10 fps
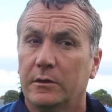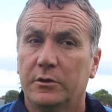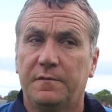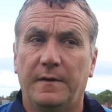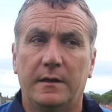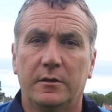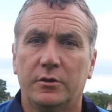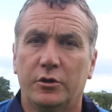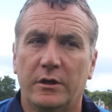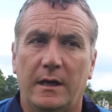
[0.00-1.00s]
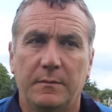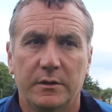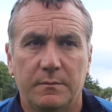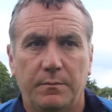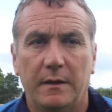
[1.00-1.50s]
Just fitness and
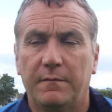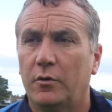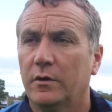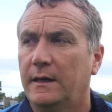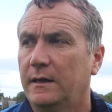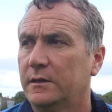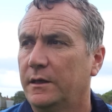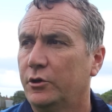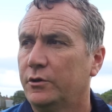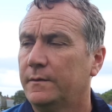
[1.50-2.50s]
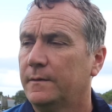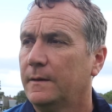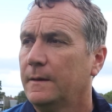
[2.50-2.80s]
sharpness, bit of organisation,